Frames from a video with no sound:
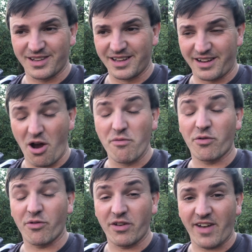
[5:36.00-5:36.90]
over
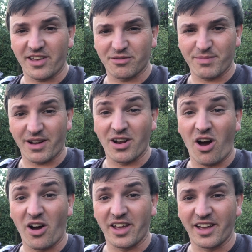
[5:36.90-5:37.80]
£3,000
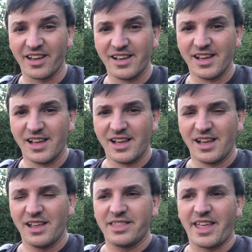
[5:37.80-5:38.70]
higher
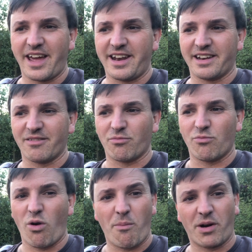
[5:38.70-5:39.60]
than
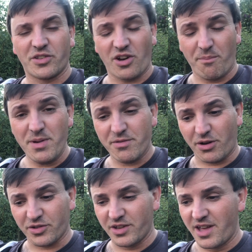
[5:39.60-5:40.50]
what my top bid
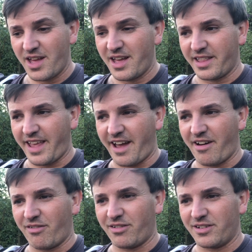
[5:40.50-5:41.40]
was.
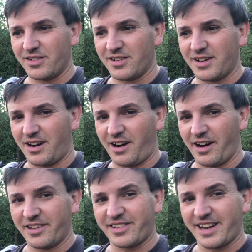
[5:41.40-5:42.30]
Now,
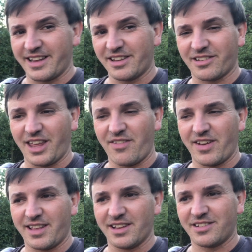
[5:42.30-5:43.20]
I said let's leave
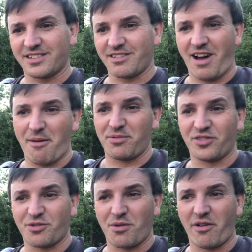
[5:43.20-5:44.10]
it, let's just see what happens
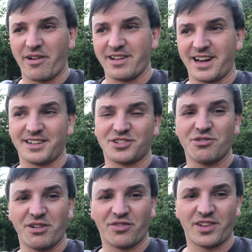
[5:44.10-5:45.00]
tomorrow, and
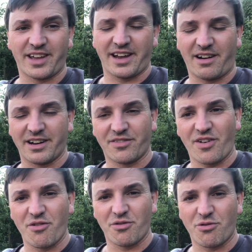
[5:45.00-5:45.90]
sure enough today I had a
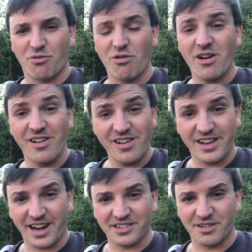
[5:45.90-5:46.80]
phone call quite early,
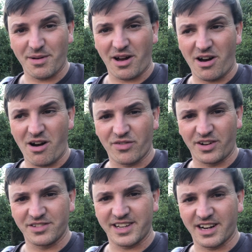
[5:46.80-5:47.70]
actually about
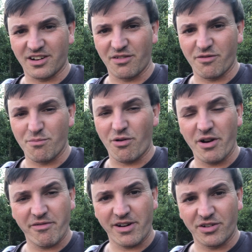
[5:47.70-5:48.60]
9:30, 10 o'clock from
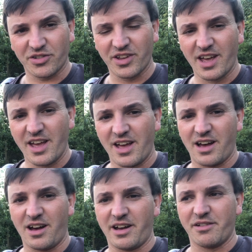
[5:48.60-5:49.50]
Brightwell's.
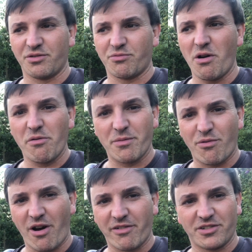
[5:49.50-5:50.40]
It was Will with
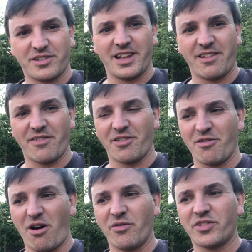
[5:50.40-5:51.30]
Brightwell's dealing with, who
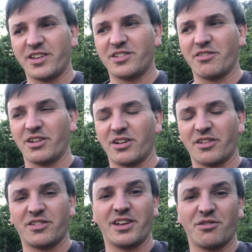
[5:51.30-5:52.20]
obviously is doing a lot
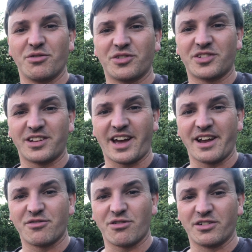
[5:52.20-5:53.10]
of deals today
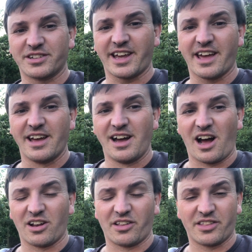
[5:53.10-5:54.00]
and trying to get
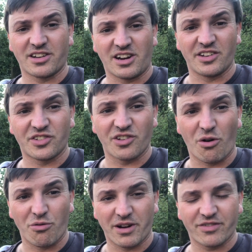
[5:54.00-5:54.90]
a lot of the cars
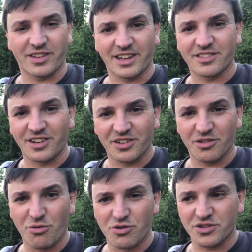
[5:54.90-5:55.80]
sold after last night's
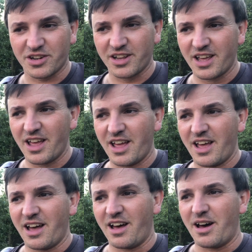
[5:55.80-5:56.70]
auction.
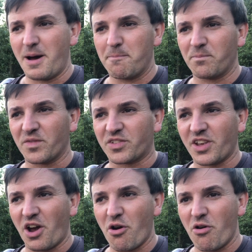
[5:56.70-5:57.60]

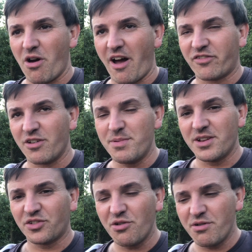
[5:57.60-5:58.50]
So after a bit
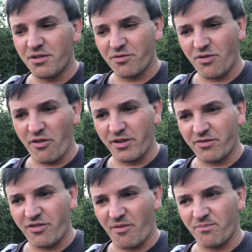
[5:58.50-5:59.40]
of to and fro in
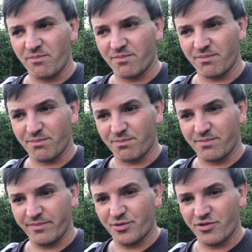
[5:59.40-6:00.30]
from
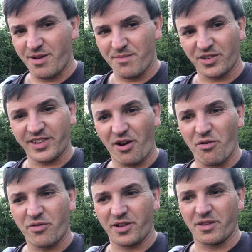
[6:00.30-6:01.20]
between
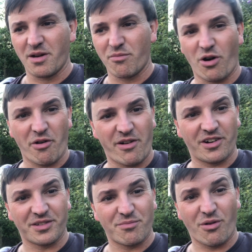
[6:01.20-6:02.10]
myself and Brightwell's
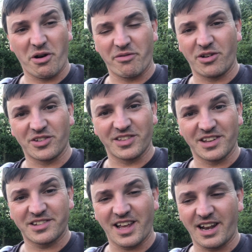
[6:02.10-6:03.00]
and the seller,